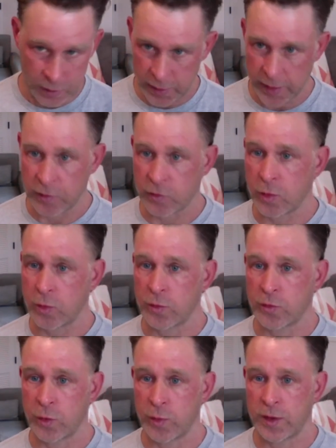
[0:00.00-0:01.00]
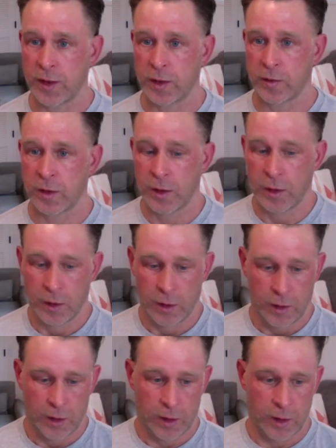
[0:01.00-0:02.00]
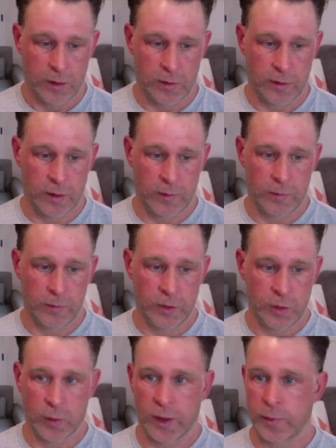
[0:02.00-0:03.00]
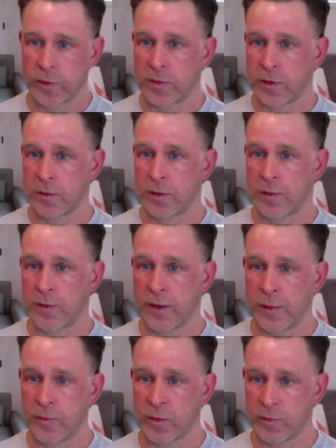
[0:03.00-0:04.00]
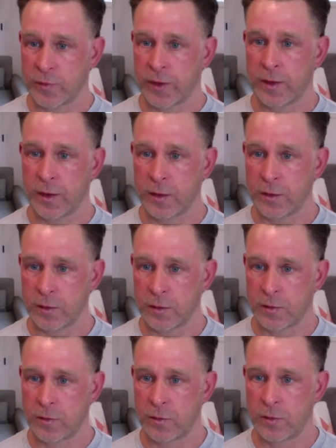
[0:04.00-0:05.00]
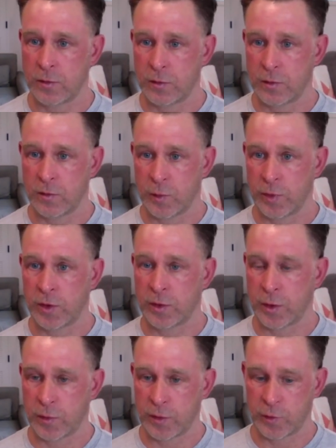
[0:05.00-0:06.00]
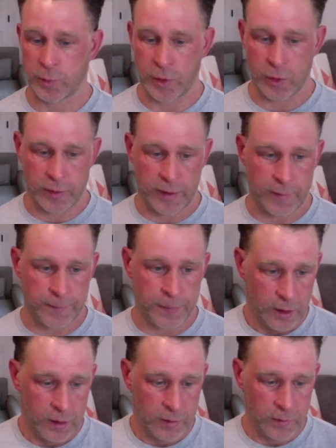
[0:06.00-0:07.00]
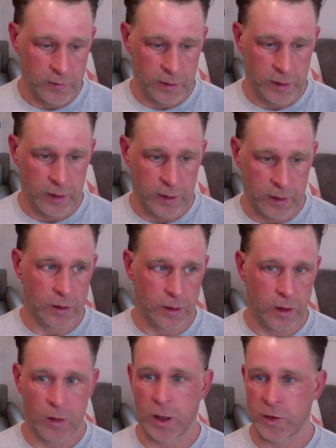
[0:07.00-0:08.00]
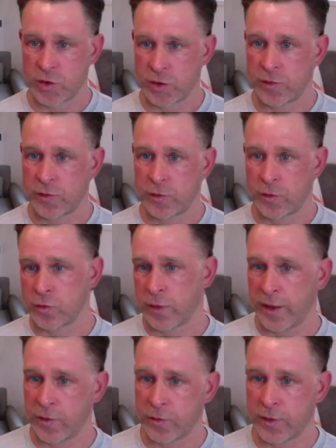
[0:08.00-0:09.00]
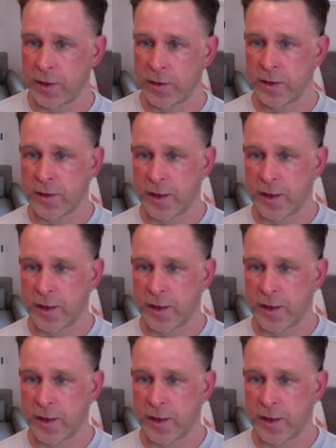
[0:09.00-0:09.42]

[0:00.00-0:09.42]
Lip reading: Again, so we did. And, we're able to attain some funding to build out this program, and are not just translating the